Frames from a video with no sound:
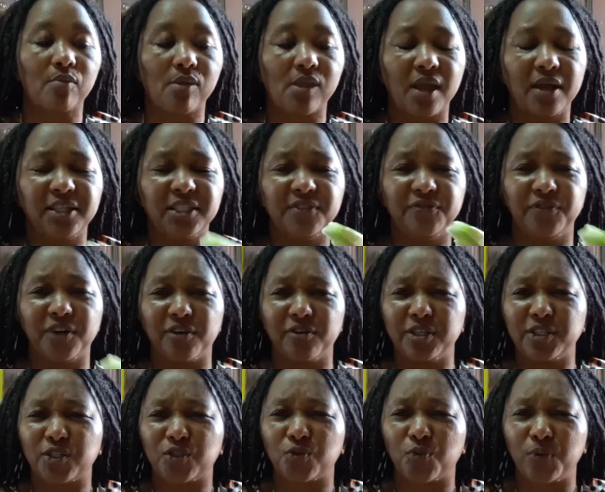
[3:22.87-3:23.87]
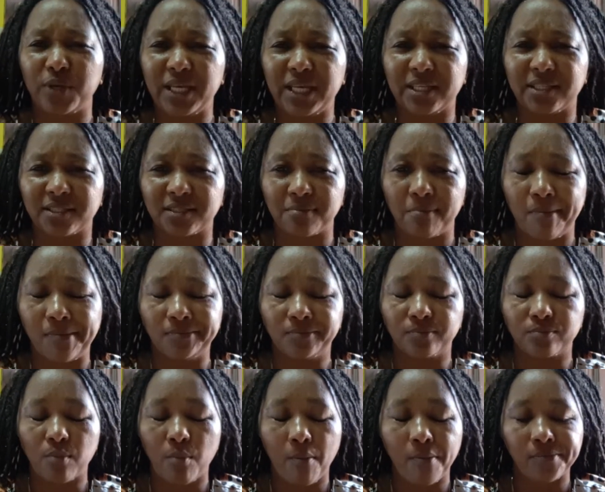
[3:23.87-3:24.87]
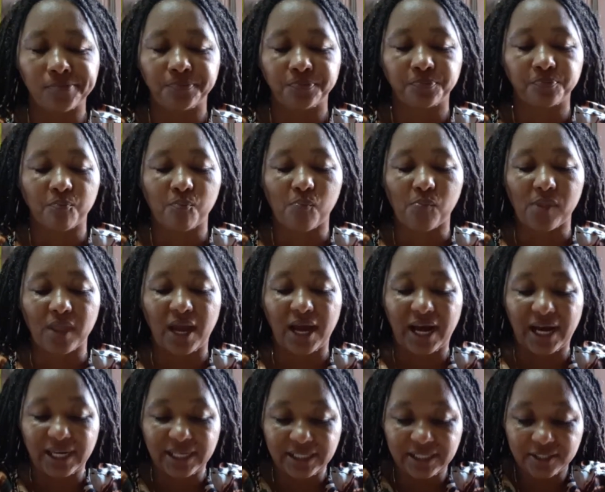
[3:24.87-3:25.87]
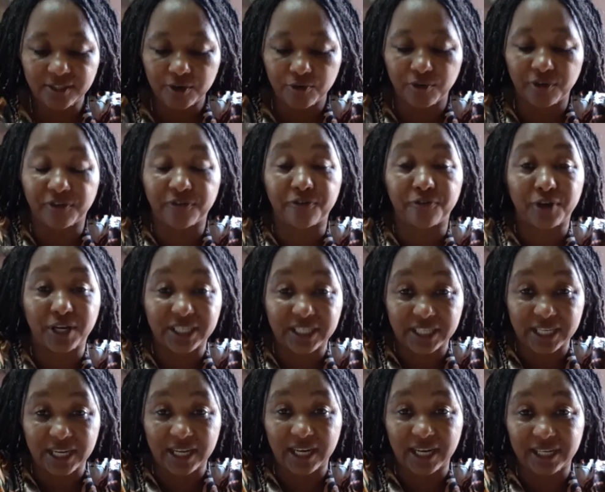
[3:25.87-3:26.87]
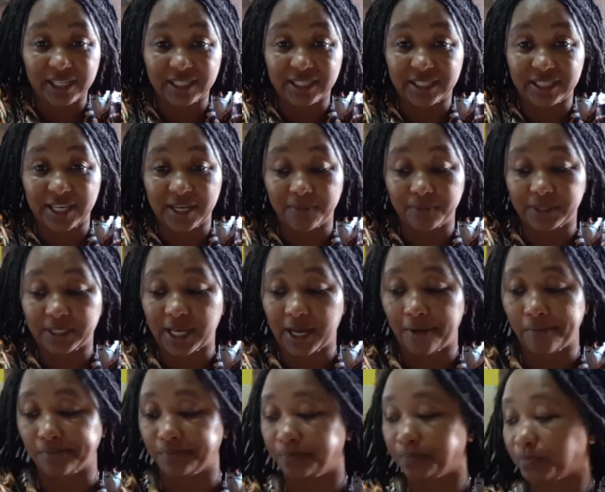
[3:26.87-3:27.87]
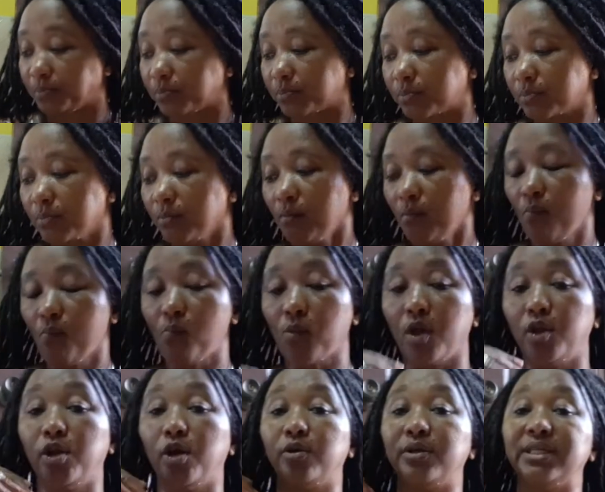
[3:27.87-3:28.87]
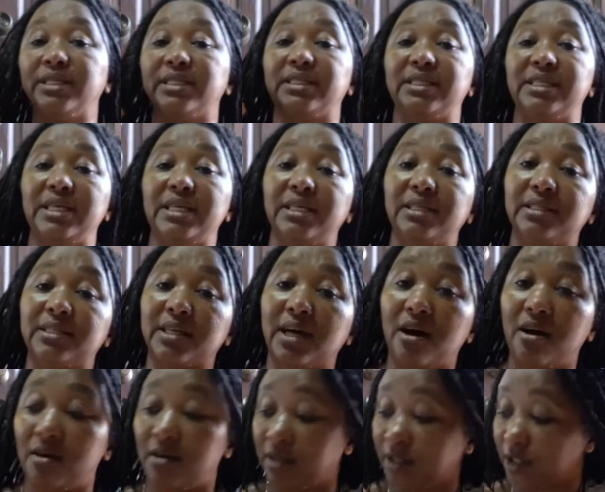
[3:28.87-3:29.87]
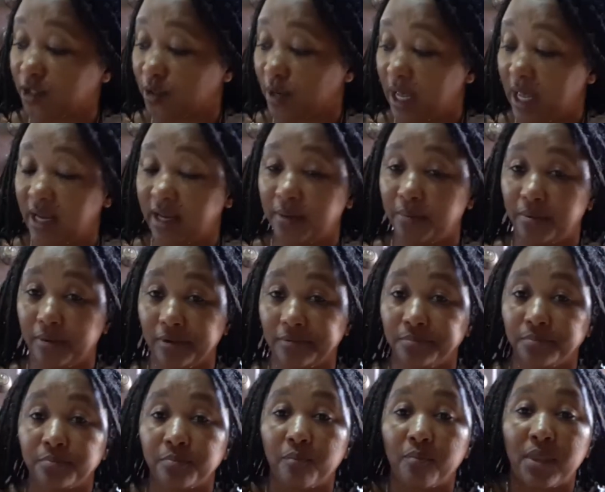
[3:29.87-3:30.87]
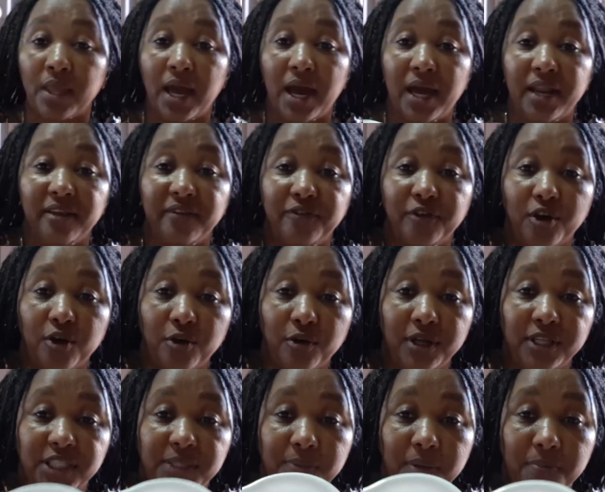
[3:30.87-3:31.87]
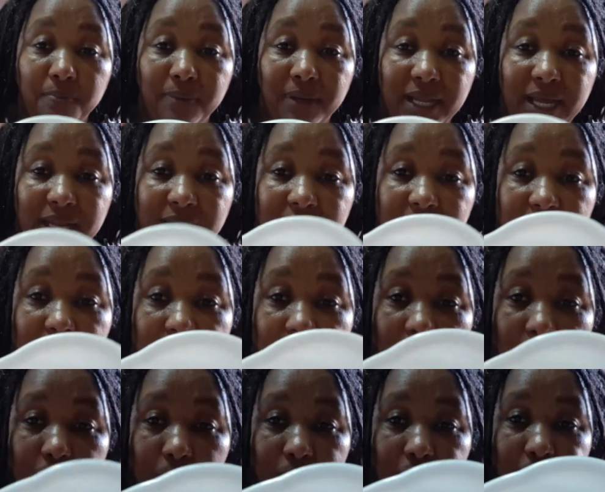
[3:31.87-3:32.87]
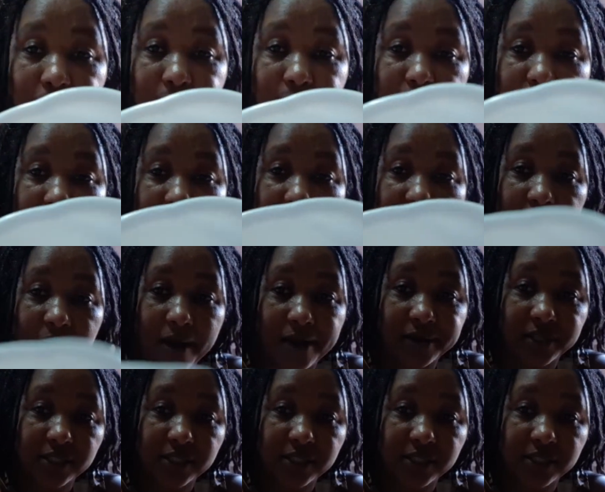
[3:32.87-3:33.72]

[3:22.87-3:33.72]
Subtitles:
It's very sweet and refreshing at the same time. Now the seeds are also edible, and if you're going to be blending up, so here are the